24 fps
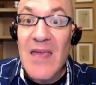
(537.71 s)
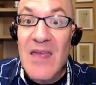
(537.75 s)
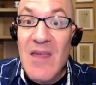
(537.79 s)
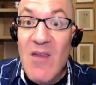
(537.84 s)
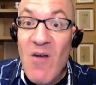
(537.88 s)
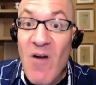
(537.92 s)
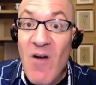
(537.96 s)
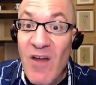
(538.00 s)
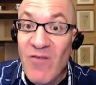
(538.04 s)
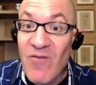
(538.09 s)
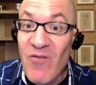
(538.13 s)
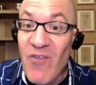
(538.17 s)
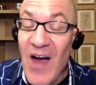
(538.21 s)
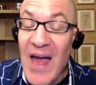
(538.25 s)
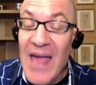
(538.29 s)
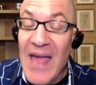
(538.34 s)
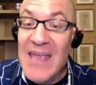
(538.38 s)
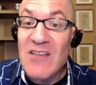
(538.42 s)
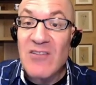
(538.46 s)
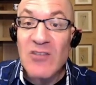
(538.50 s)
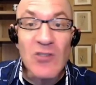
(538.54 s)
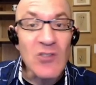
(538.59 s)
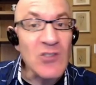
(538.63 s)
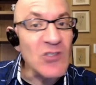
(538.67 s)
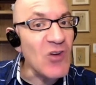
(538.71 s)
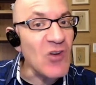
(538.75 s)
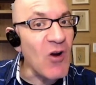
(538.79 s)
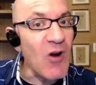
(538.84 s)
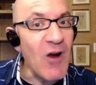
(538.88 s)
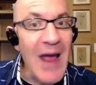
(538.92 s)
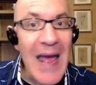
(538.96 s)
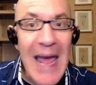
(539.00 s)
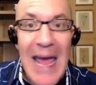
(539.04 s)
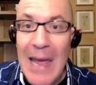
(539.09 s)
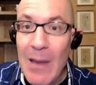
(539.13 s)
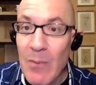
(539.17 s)
Advisors are
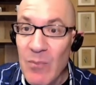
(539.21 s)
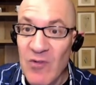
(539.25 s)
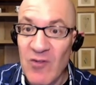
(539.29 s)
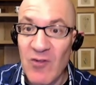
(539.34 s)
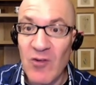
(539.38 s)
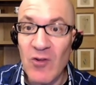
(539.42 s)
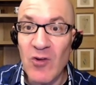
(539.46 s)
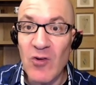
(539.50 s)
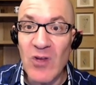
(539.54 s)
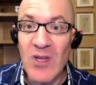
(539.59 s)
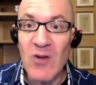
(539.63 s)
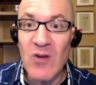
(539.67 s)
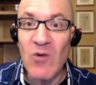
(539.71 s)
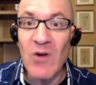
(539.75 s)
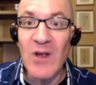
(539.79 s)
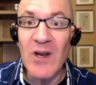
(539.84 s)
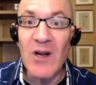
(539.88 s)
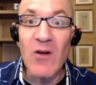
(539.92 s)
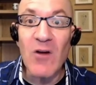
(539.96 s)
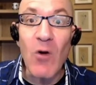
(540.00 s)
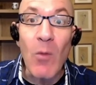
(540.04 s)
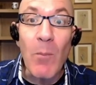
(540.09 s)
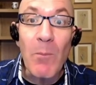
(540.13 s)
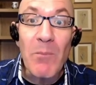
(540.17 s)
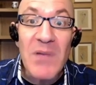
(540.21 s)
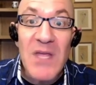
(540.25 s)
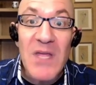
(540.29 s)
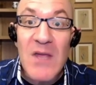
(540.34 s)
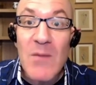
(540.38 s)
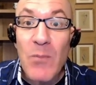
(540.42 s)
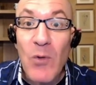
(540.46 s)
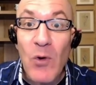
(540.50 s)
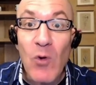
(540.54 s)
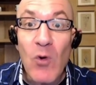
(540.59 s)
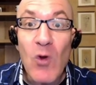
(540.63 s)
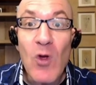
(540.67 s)
absolutely critical.
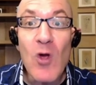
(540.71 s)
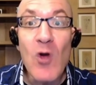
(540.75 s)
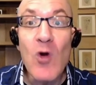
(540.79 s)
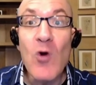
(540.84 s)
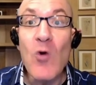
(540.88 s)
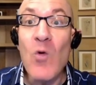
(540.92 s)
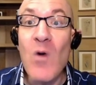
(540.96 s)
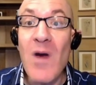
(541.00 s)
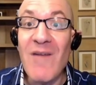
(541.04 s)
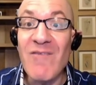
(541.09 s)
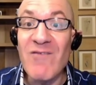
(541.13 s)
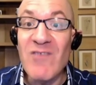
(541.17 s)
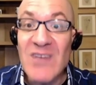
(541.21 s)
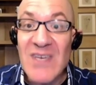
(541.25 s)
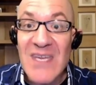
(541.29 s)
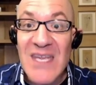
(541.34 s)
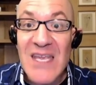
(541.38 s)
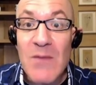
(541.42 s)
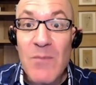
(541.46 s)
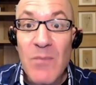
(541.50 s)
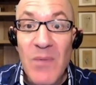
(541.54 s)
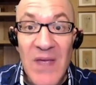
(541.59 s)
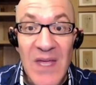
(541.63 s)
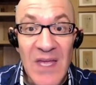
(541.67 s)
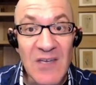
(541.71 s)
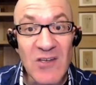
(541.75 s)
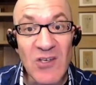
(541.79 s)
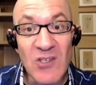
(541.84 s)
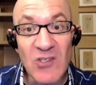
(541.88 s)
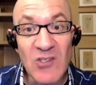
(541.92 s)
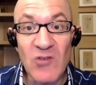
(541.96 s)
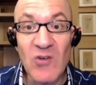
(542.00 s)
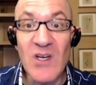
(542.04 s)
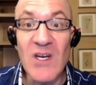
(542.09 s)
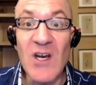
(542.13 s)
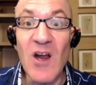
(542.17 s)
People who have deep
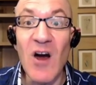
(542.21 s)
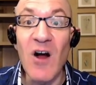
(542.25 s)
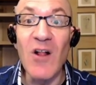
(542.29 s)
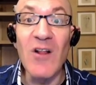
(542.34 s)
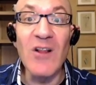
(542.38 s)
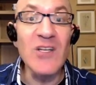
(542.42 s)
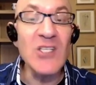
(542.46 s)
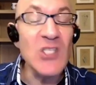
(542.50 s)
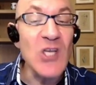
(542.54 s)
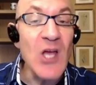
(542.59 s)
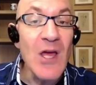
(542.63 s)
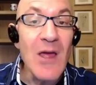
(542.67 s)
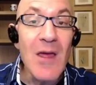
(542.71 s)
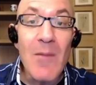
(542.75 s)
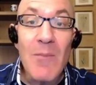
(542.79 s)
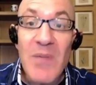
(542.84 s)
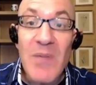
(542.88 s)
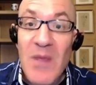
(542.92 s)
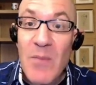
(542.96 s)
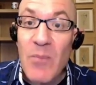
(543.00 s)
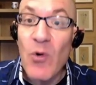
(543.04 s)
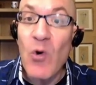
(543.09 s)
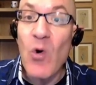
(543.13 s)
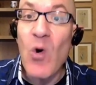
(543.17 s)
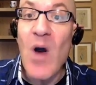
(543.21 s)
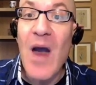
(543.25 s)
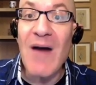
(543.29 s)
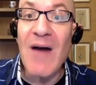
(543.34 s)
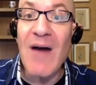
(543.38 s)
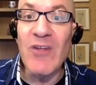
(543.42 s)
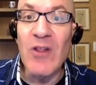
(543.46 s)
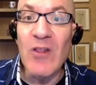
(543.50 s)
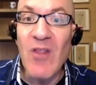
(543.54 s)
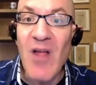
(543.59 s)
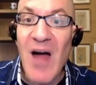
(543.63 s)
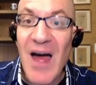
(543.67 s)
industry knowledge, people who have a
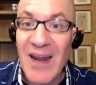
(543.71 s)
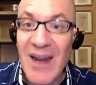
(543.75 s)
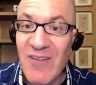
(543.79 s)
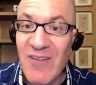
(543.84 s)
lot of